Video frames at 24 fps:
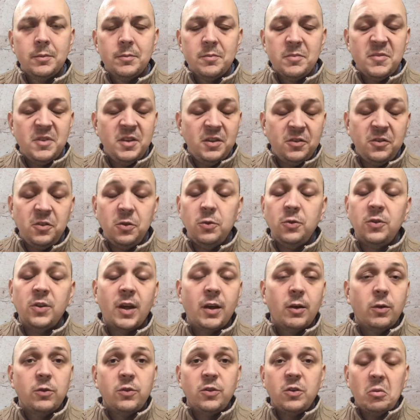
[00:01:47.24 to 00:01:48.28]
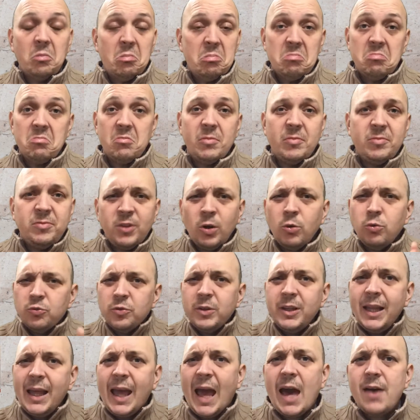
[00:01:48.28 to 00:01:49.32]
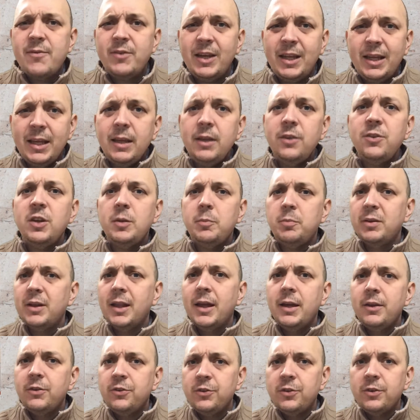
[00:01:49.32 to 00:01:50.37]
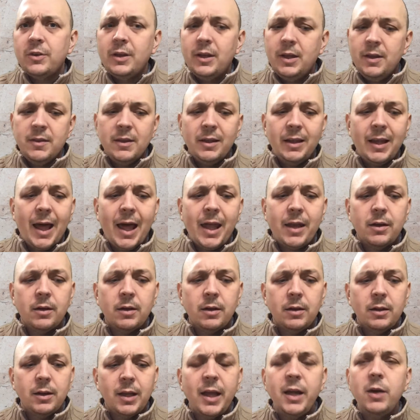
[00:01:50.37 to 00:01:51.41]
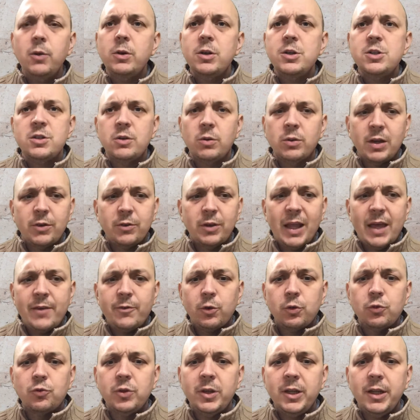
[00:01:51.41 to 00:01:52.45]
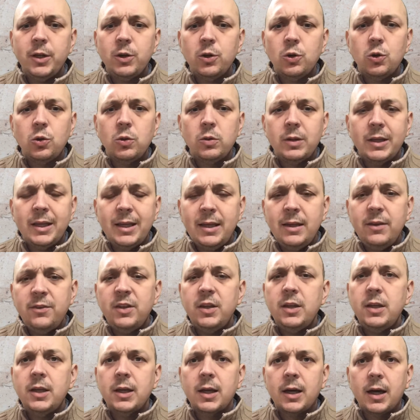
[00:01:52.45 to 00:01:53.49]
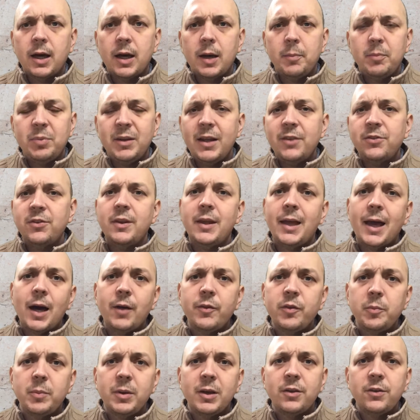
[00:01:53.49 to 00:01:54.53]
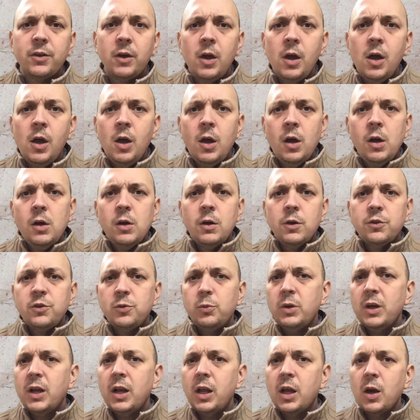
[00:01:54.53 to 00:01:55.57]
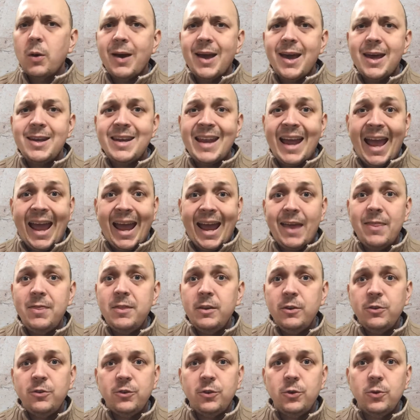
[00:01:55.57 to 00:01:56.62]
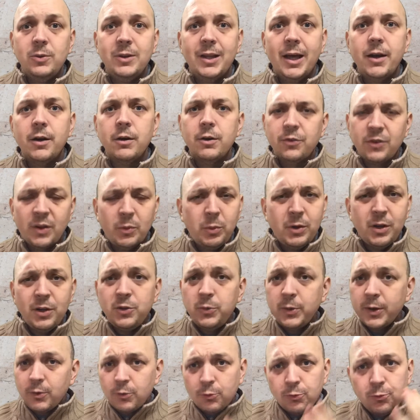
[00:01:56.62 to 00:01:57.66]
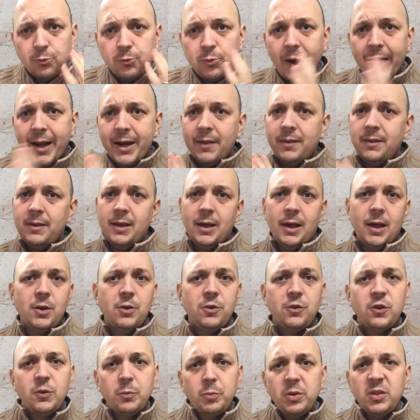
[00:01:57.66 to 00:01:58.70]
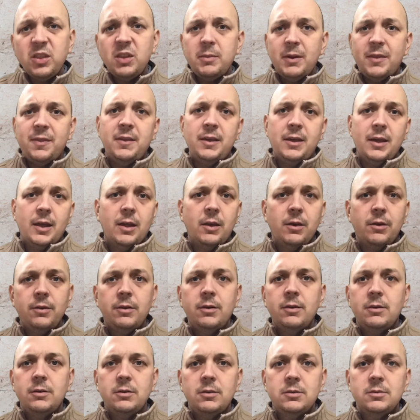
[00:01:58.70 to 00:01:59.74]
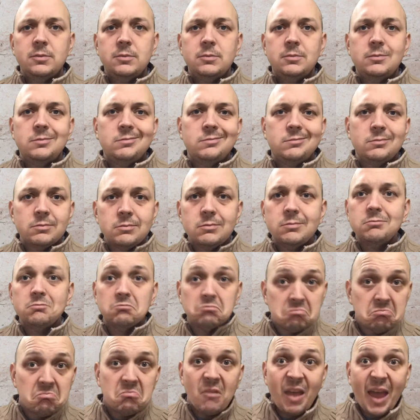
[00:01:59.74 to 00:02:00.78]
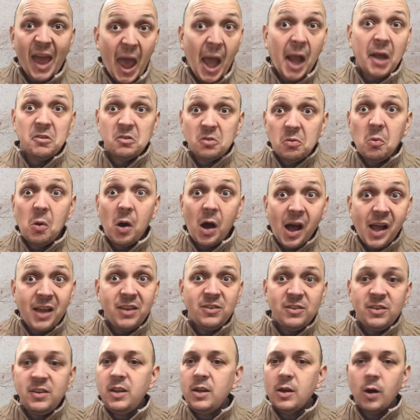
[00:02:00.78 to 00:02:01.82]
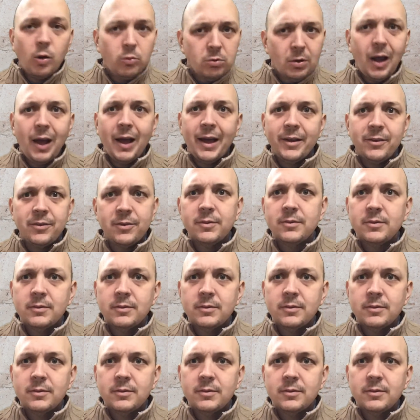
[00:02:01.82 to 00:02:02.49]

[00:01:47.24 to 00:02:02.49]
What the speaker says: These two sounds don't really have an easy place in the Latin language, don't really have a really easy place in the alphabet. So we're going to go ahead and add these two letters. And we're going to do it right at the end. Just put them at the end. X, Y, Z. All right.